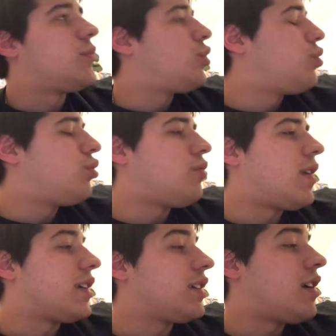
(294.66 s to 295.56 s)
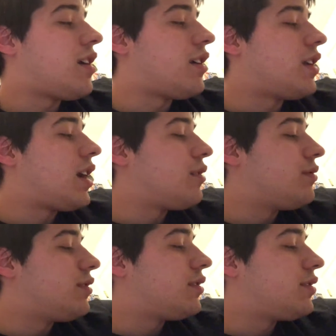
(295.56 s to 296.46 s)
Oh my god, I
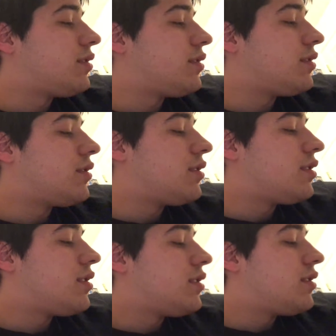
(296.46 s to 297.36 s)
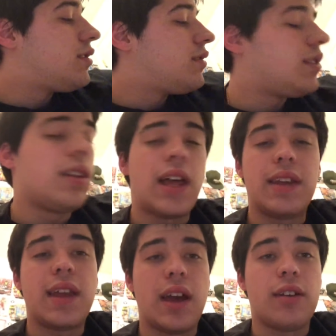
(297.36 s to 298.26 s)
was
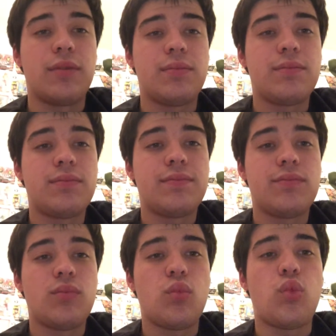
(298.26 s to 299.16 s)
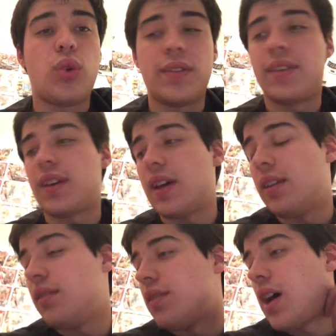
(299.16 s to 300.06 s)
let down once
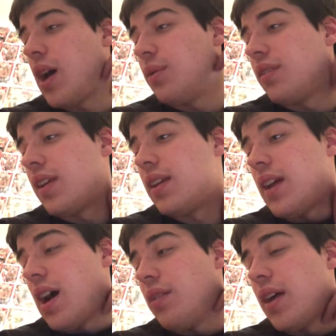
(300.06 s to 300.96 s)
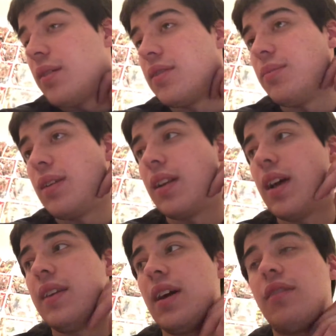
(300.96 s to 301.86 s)
again. I was let down. That was a big
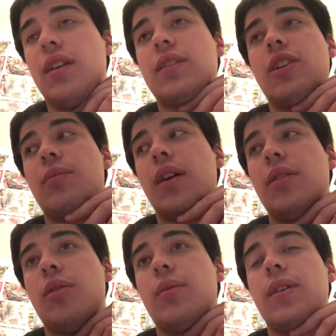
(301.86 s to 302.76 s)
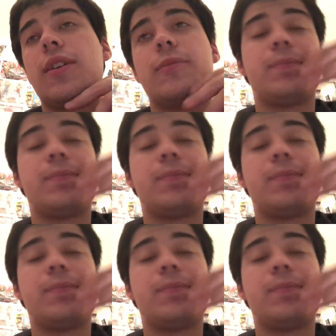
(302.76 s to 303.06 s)
letdown right there by WWE